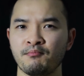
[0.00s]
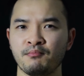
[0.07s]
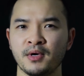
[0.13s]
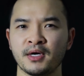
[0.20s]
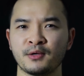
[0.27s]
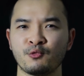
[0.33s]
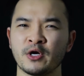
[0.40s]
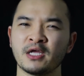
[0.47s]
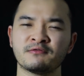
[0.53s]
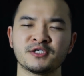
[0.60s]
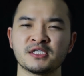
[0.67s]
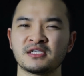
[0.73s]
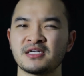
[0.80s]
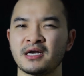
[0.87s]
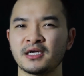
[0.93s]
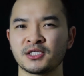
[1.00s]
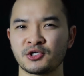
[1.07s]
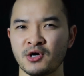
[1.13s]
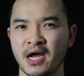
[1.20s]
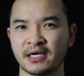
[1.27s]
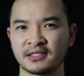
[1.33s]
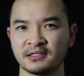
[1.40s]
But what if she's not
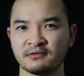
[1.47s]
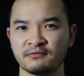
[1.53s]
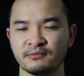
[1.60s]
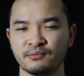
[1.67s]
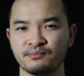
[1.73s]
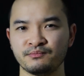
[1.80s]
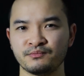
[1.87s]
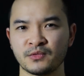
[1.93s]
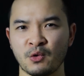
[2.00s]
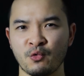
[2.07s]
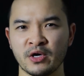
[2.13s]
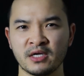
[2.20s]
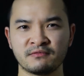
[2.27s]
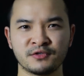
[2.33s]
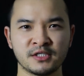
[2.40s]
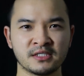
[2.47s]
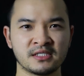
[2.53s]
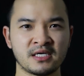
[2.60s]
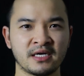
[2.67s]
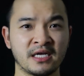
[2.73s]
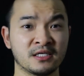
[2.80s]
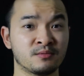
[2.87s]
attractive? What if she's
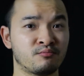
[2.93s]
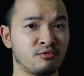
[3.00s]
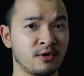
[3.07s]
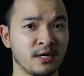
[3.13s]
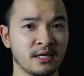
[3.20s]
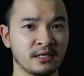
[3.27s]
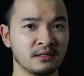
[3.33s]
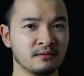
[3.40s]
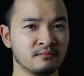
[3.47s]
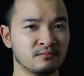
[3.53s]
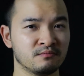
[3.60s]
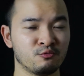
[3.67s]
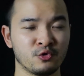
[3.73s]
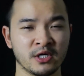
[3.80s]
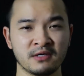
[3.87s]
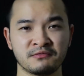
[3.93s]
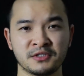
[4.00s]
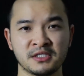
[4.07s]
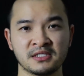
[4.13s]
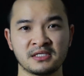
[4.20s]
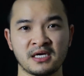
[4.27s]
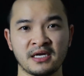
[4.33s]
not as pretty? What if
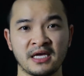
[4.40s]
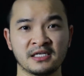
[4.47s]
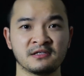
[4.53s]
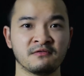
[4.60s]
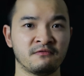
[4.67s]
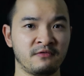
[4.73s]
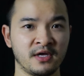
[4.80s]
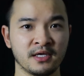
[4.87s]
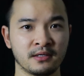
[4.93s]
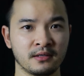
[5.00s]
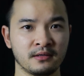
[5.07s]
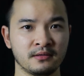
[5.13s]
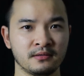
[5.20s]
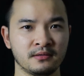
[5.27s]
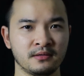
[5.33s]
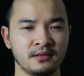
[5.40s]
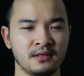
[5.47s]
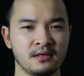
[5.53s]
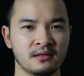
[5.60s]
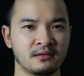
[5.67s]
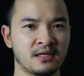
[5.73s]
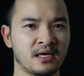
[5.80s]
she's not as fit?
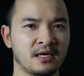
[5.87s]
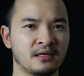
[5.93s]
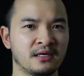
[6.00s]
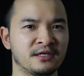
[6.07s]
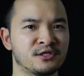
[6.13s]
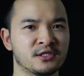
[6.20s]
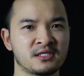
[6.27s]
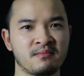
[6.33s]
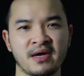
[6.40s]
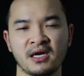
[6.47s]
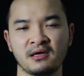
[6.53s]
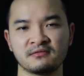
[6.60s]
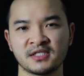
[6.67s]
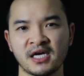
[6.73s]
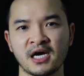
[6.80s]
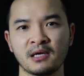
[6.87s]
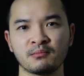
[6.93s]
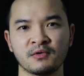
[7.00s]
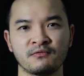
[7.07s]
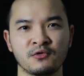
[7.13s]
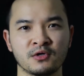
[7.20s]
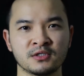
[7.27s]
Then it's just a matter of time
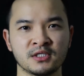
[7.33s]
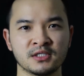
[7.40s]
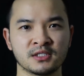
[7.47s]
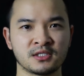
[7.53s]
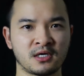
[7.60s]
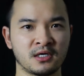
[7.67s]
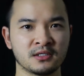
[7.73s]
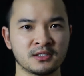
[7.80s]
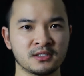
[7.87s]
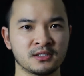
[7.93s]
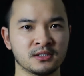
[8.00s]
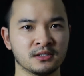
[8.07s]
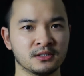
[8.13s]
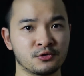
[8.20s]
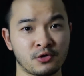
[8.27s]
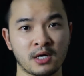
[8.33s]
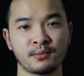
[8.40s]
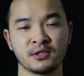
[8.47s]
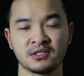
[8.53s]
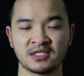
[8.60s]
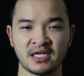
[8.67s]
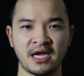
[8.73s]
before she starts to drop her
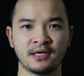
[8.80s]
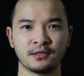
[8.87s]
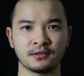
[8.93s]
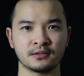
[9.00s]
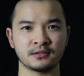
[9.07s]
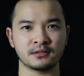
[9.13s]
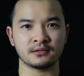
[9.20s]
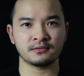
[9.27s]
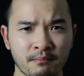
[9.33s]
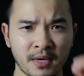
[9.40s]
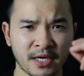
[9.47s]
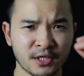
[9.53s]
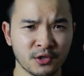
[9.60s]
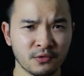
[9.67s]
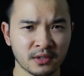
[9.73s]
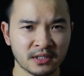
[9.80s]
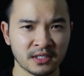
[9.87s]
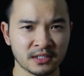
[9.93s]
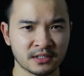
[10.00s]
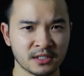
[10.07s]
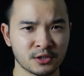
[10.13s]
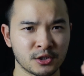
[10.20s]
standards. By doing
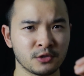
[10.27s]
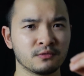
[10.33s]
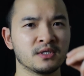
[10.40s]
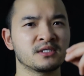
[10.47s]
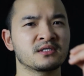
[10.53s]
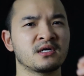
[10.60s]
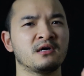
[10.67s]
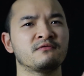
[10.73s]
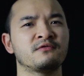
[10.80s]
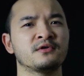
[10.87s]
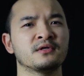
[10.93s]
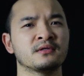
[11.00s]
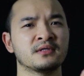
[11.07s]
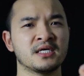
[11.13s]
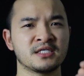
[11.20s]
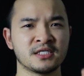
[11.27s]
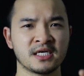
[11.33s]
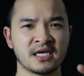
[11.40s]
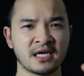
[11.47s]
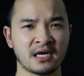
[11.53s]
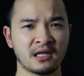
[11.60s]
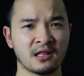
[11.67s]
this, she'll discover that she
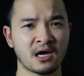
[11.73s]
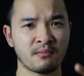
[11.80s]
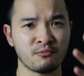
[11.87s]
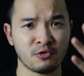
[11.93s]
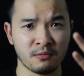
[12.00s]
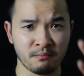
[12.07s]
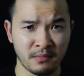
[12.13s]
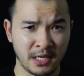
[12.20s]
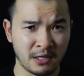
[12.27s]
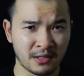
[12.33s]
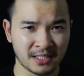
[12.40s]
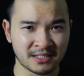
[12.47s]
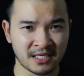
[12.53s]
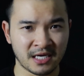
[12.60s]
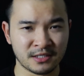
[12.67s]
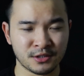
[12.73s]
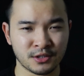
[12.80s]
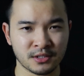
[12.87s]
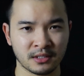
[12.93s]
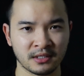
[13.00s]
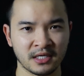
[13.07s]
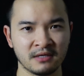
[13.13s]
can get a lot more male
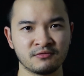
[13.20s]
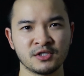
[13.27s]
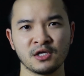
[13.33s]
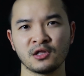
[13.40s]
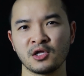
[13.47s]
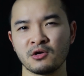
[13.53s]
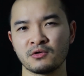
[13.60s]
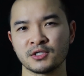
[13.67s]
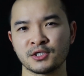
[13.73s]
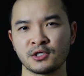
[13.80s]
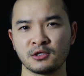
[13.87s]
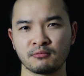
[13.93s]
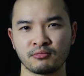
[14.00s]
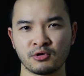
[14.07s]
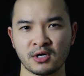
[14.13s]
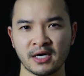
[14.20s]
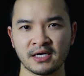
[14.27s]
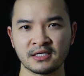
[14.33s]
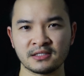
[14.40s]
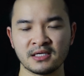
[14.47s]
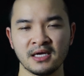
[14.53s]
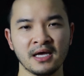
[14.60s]
attention if she lowers her
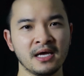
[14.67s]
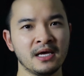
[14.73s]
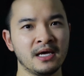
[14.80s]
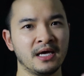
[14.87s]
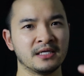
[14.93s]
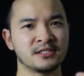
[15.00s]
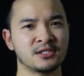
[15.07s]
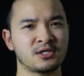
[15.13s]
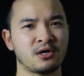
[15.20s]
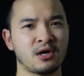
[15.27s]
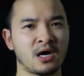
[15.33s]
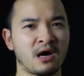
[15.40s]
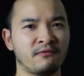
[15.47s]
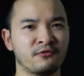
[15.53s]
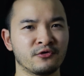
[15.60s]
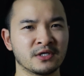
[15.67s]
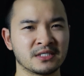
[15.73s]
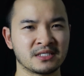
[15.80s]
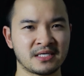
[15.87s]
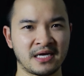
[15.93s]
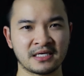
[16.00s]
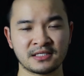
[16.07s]
price and start offering
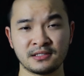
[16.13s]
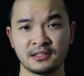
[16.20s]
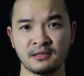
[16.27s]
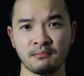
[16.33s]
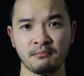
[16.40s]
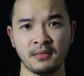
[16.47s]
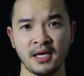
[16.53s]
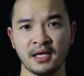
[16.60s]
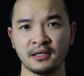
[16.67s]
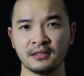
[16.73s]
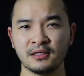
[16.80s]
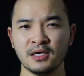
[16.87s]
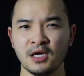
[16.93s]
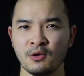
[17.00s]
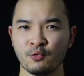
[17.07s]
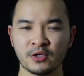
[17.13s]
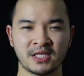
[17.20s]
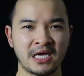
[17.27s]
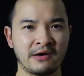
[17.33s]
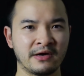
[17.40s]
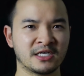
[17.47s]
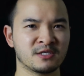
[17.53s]
sex to men
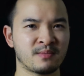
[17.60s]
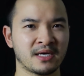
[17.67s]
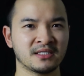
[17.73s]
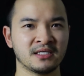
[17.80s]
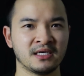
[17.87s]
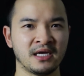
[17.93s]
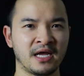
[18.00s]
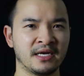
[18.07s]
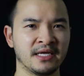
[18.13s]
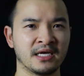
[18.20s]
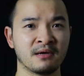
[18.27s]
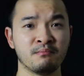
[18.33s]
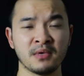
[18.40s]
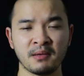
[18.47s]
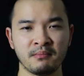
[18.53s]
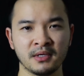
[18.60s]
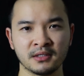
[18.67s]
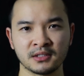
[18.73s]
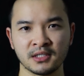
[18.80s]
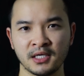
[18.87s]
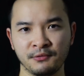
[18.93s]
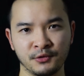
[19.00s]
without expecting any commitment
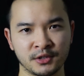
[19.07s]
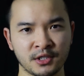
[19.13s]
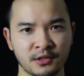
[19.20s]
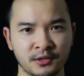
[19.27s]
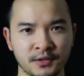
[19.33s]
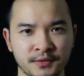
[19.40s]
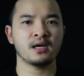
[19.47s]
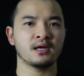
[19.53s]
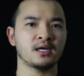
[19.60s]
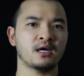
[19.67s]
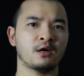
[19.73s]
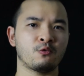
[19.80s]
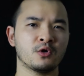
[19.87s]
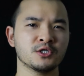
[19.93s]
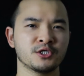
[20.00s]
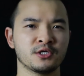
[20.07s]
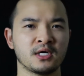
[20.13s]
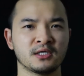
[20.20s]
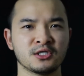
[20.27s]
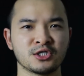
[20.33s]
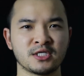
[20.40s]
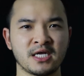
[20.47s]
in return. Now, I want you to
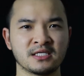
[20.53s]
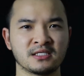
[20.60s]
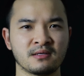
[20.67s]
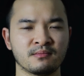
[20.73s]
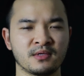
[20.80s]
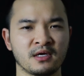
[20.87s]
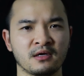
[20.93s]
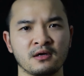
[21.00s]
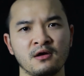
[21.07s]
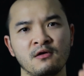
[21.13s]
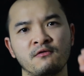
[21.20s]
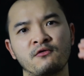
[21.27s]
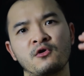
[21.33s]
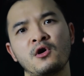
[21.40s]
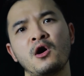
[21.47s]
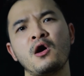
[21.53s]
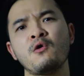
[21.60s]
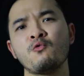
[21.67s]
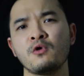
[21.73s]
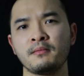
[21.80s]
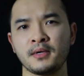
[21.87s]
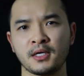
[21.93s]
understand something. For
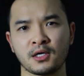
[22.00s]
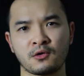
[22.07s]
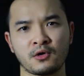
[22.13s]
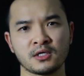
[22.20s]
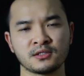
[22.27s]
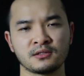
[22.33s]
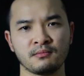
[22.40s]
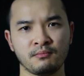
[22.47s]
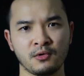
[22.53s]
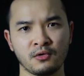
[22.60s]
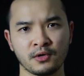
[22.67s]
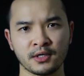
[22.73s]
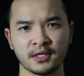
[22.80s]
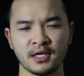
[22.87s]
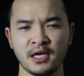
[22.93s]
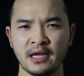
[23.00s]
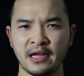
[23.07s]
all women across the board,